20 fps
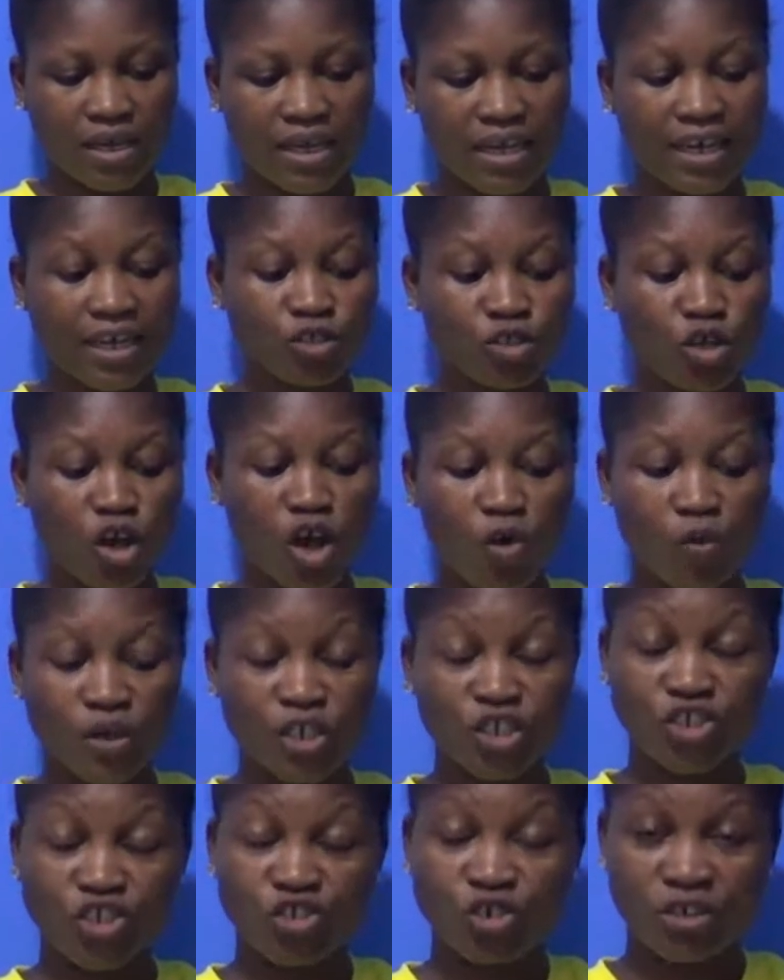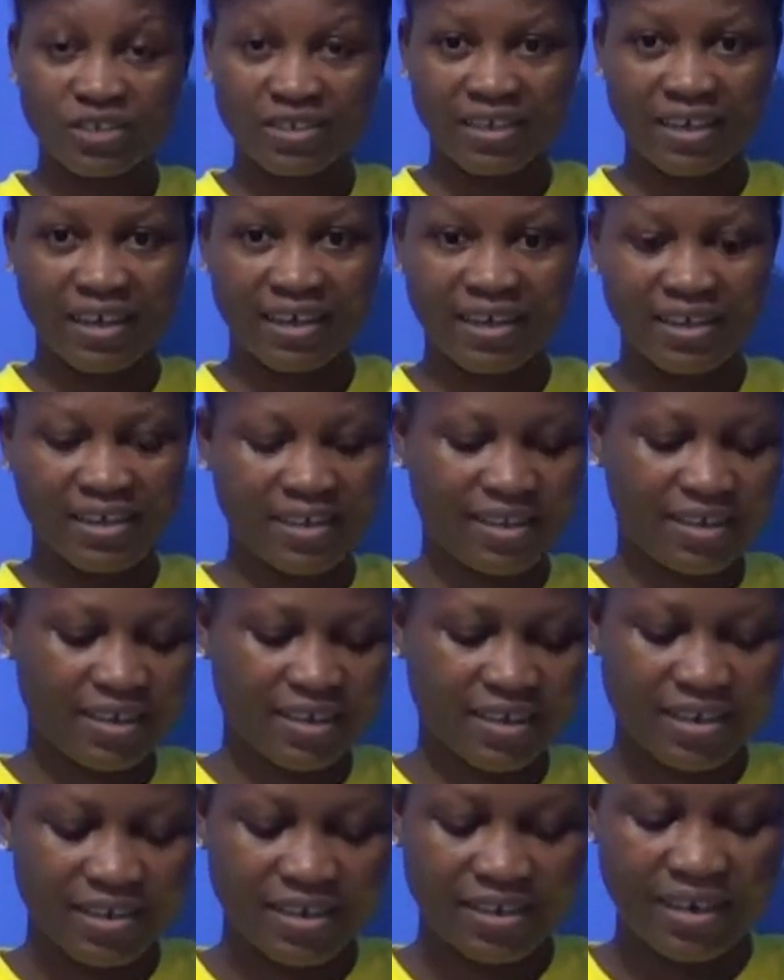is always shorter
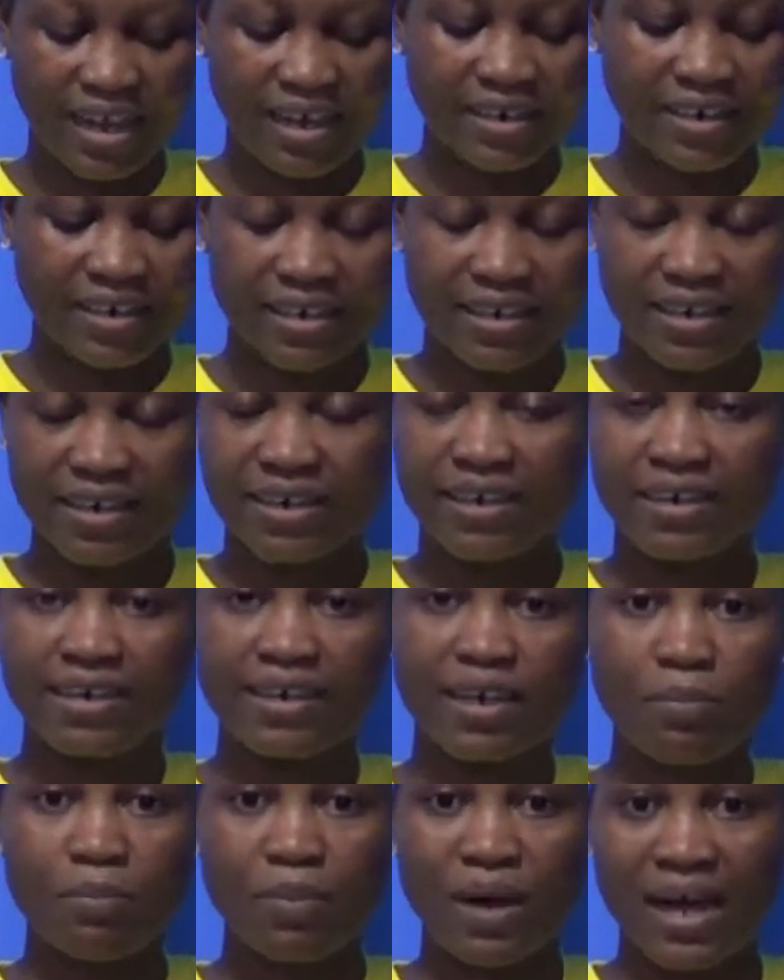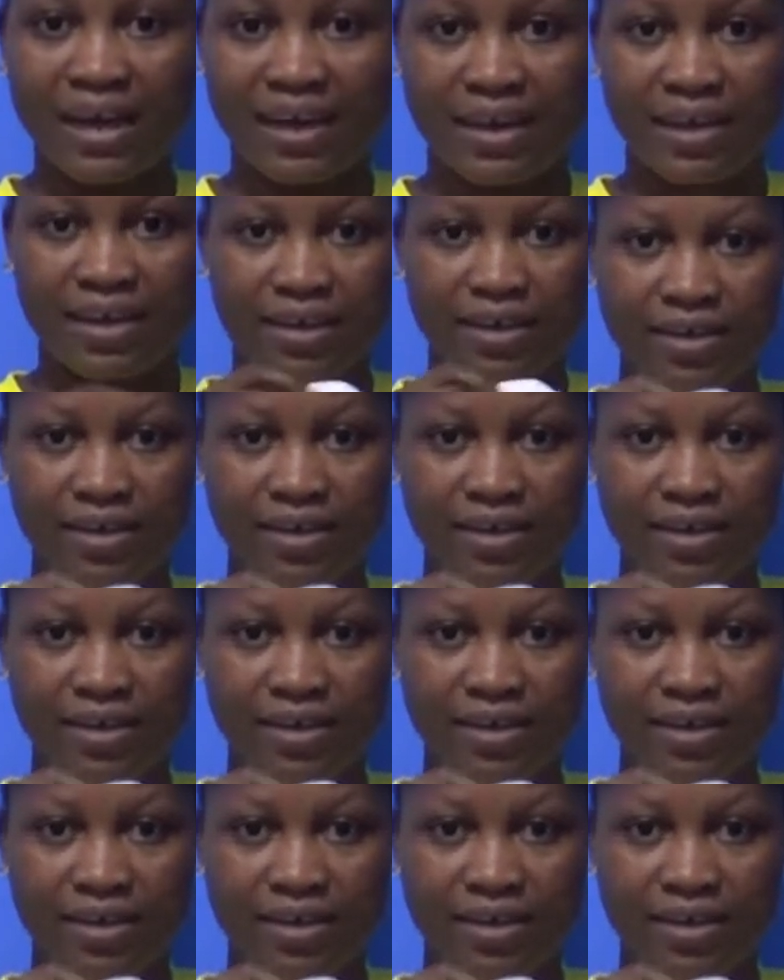than the back,